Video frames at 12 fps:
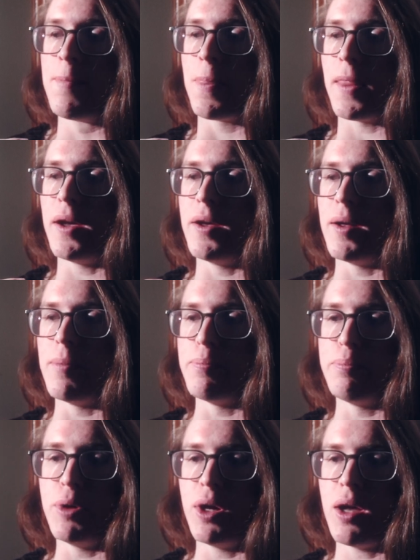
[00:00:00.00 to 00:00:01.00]

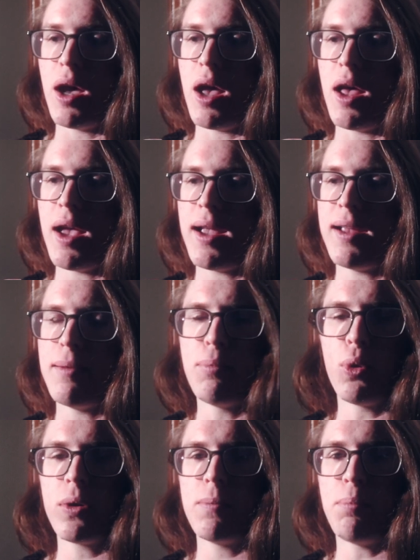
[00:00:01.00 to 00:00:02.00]
But an
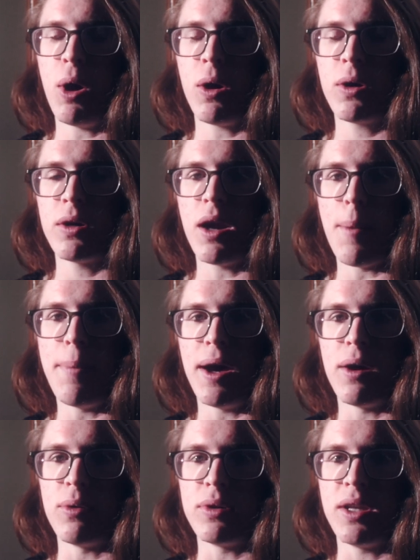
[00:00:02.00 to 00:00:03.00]
important part
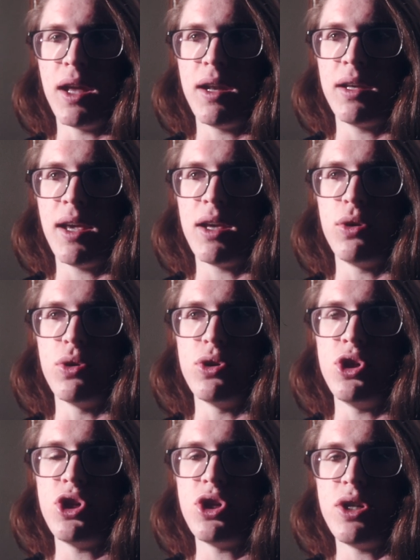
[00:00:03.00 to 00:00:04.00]
about getting a
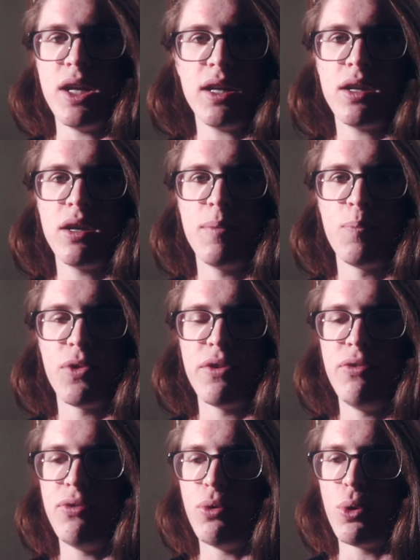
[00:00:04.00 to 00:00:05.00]
good shtick
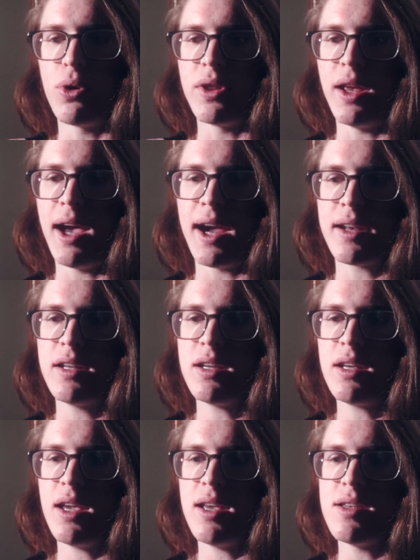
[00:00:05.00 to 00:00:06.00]
for the
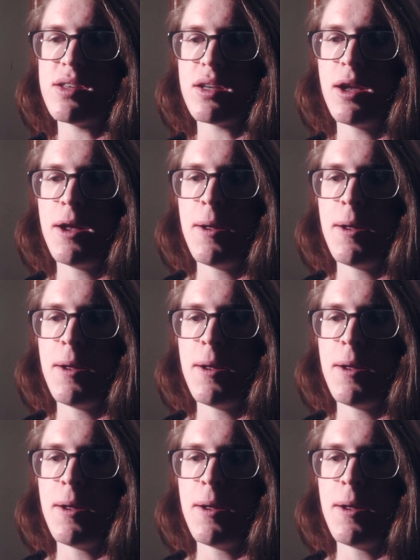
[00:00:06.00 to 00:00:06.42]
acting is